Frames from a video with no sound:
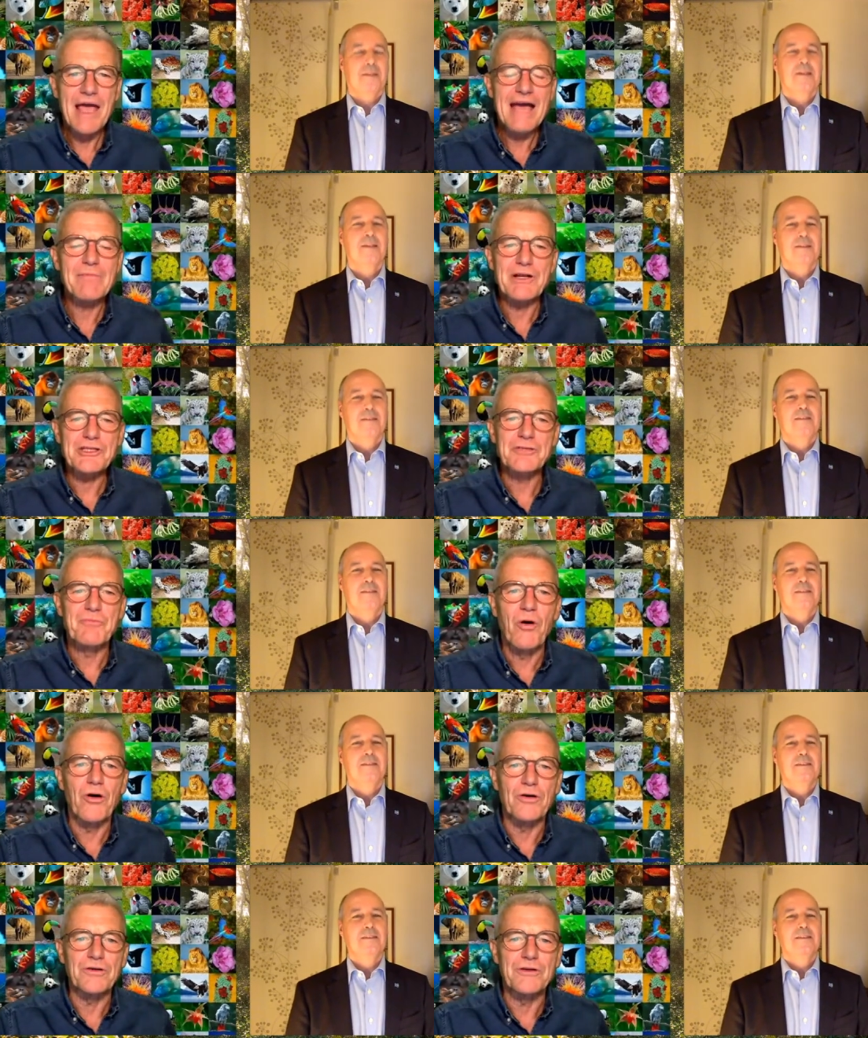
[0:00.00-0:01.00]
Speaker 1: How much
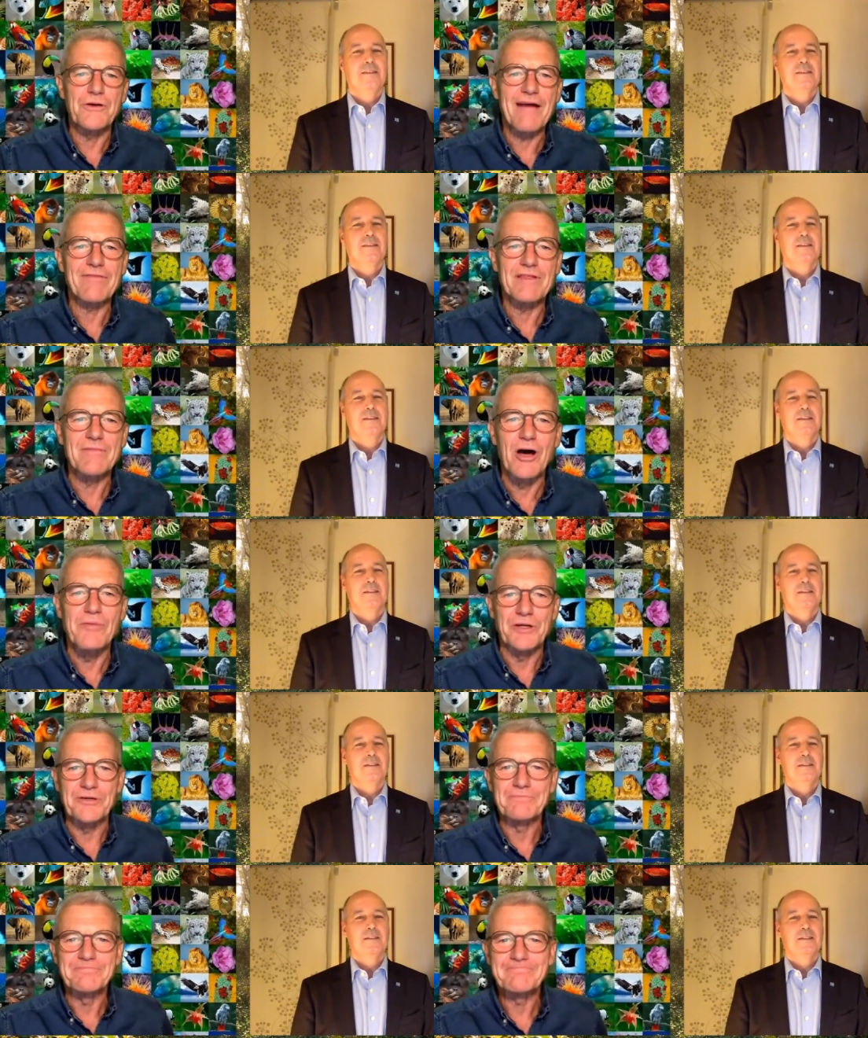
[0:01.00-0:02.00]
support do you have at the
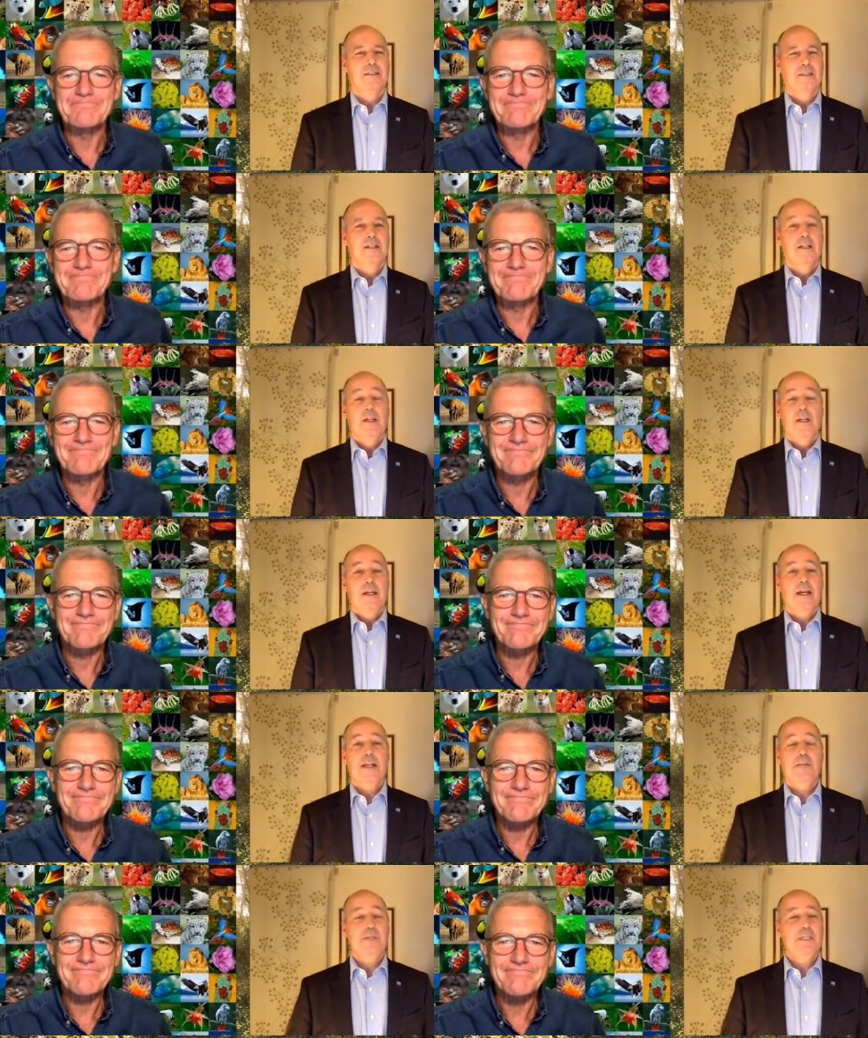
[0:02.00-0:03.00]
moment?
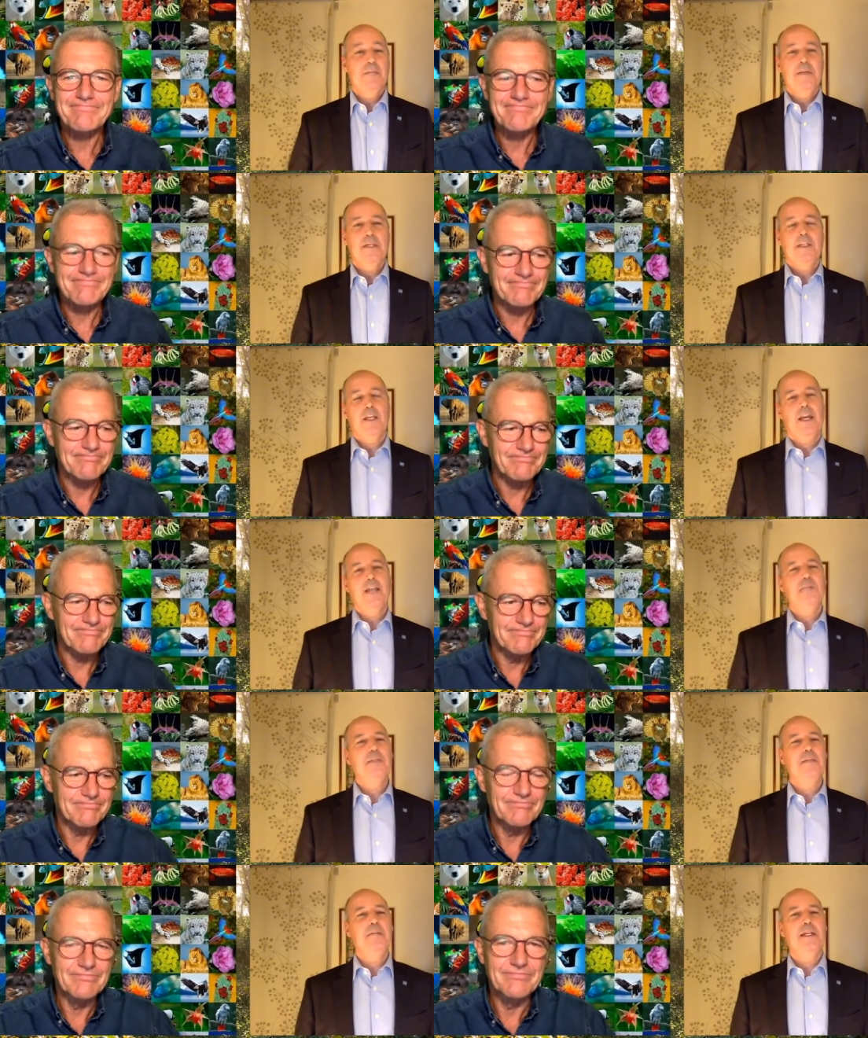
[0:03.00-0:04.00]
Speaker 2: Yeah, it is. It
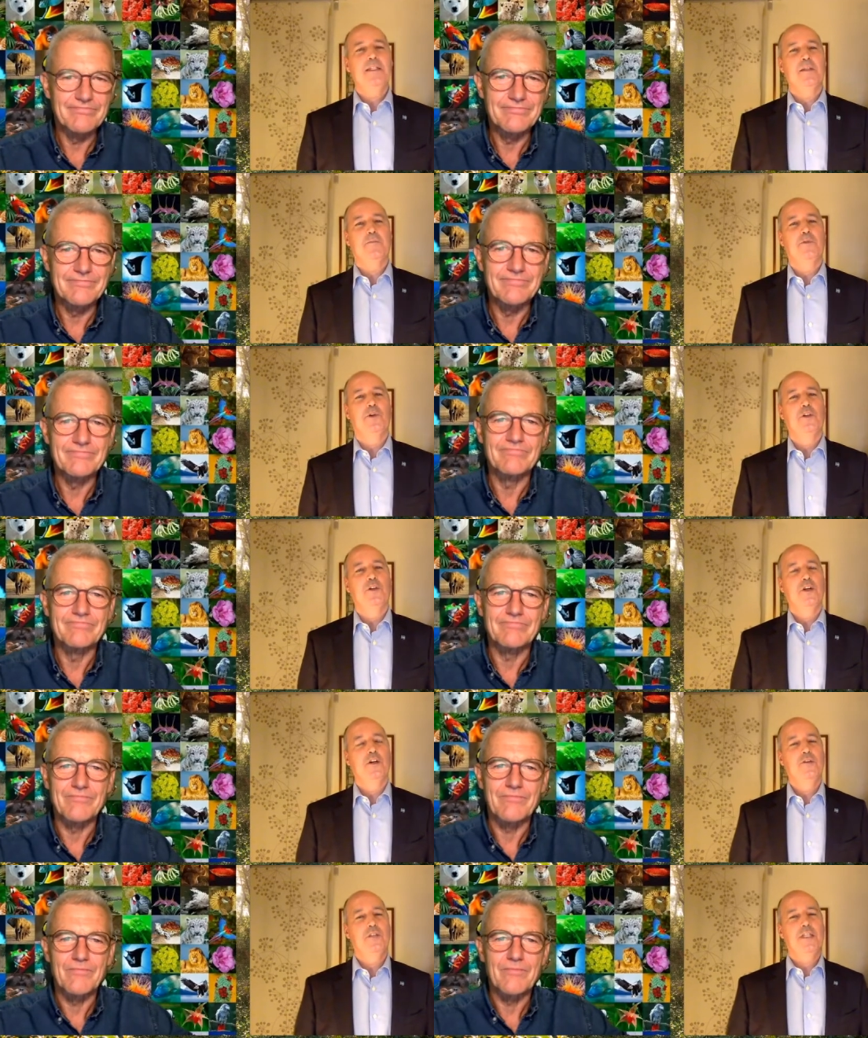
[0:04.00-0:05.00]
has been amazing, Paul. You
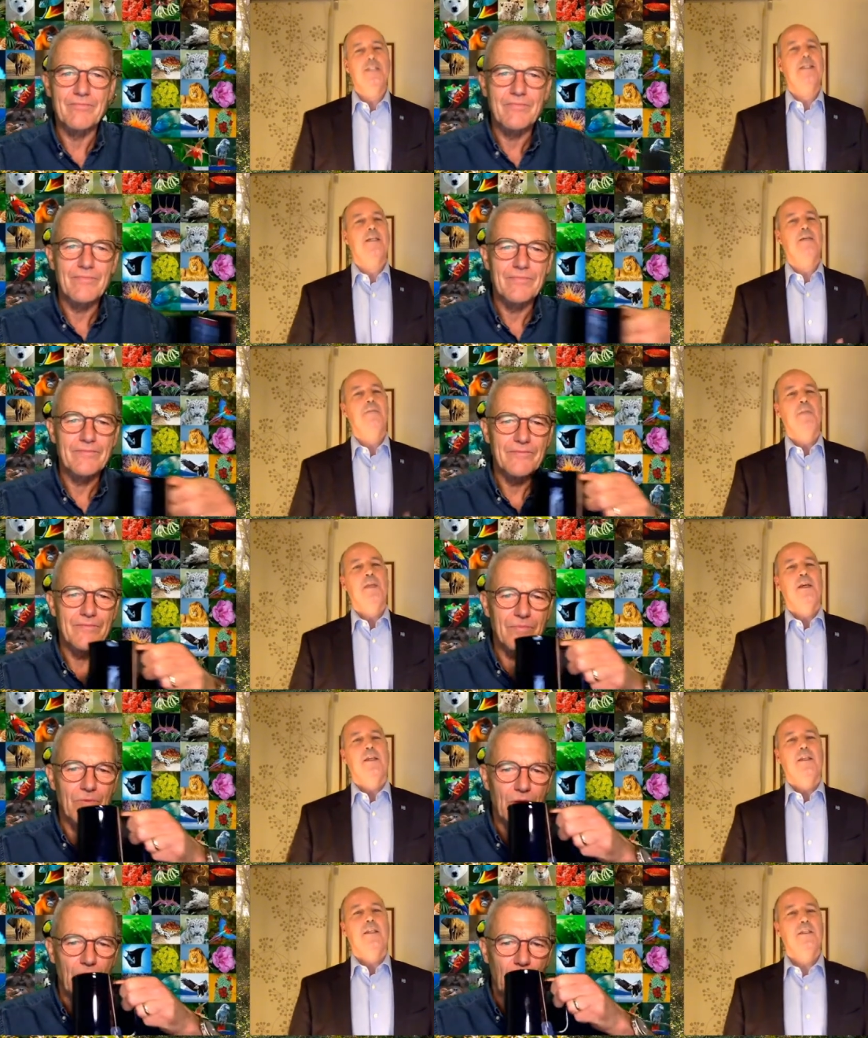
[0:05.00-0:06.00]
know, this uh,
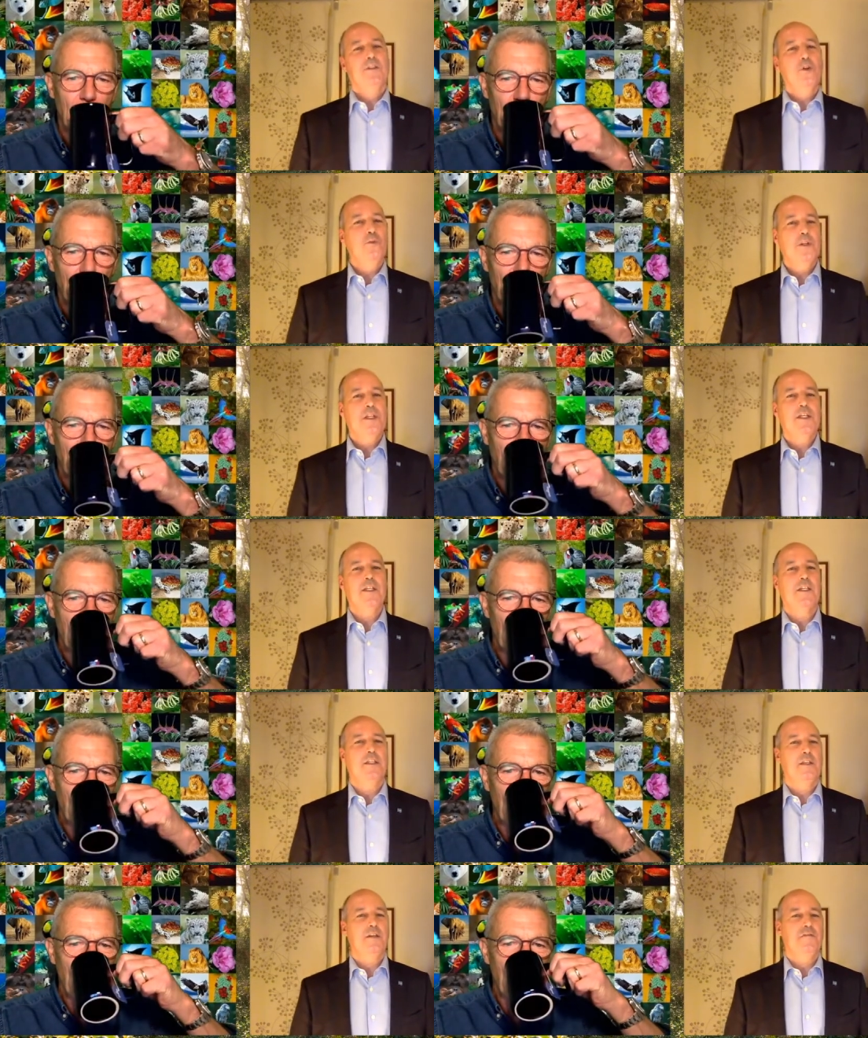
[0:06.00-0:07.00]
this global
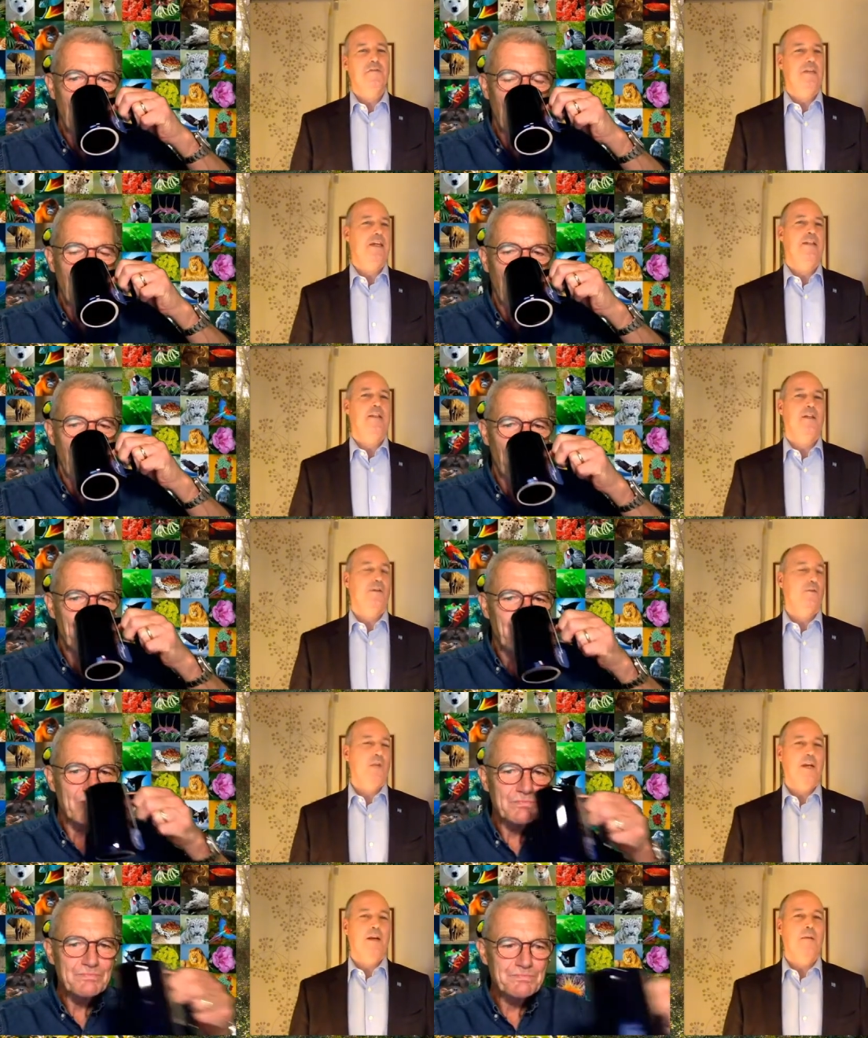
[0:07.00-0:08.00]
initiative that
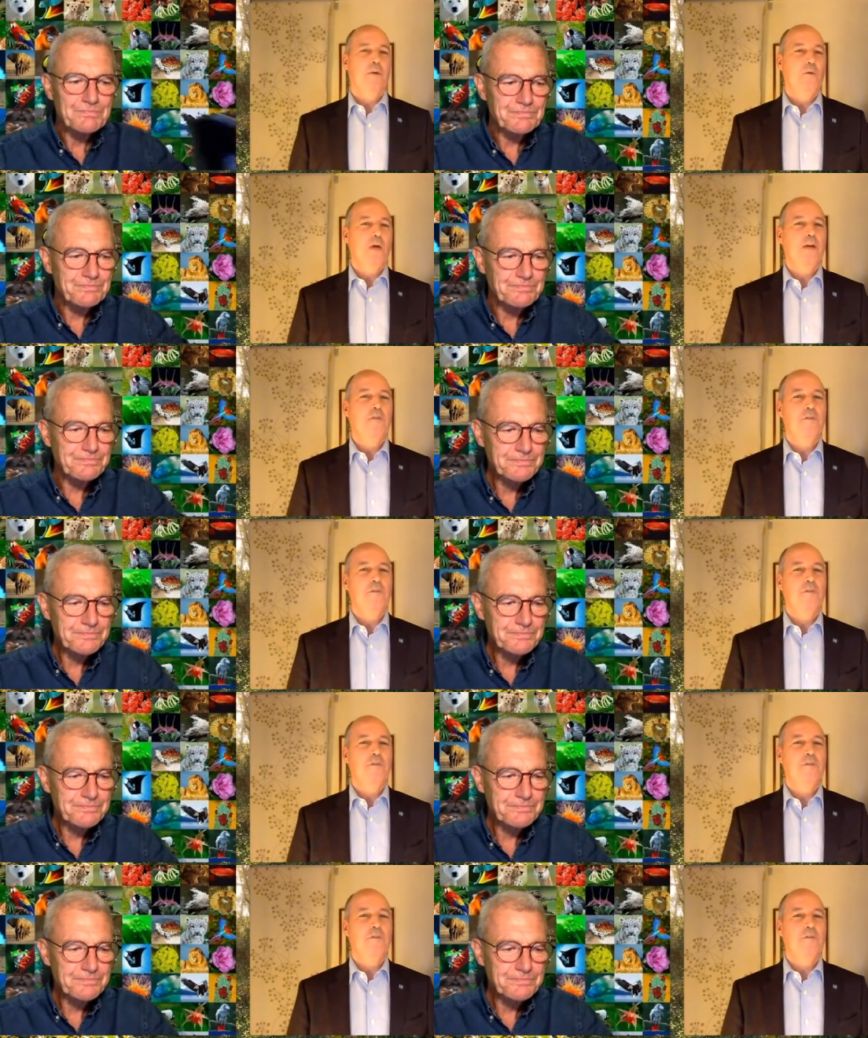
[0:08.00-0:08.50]
uh, we are one